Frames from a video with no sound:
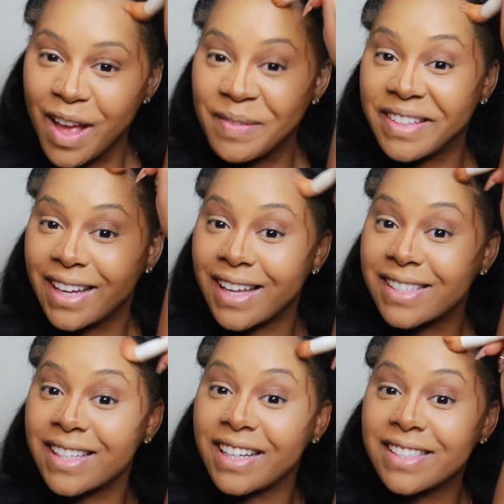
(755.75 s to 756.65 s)

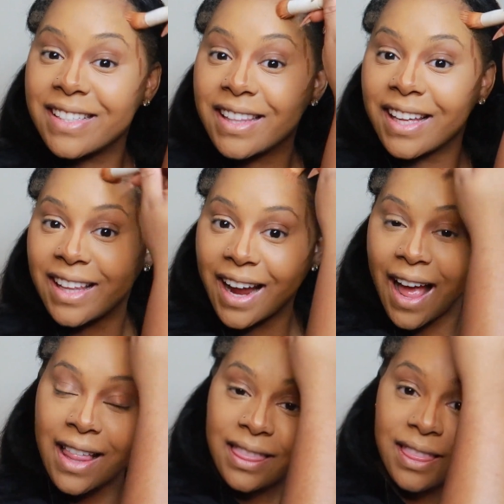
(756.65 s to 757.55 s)
Because here's the thing, like,
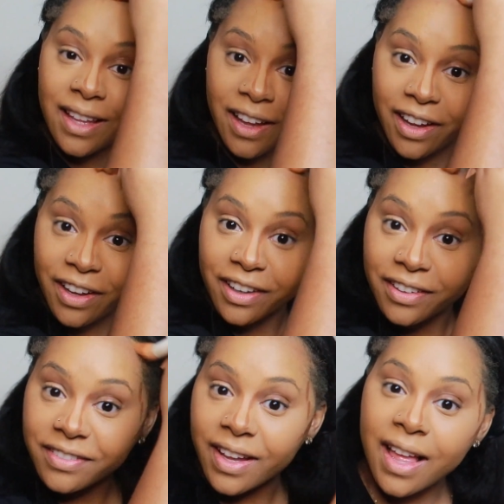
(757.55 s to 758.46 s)
I
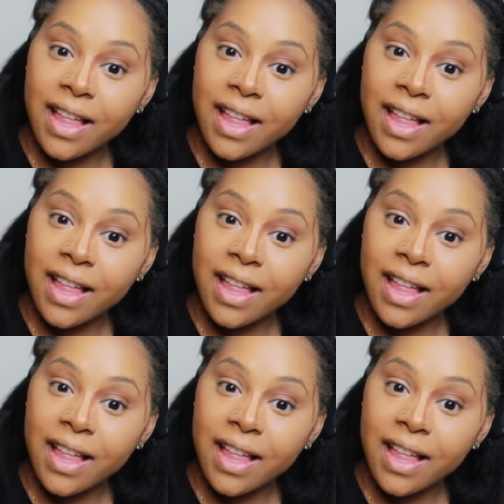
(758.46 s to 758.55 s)
love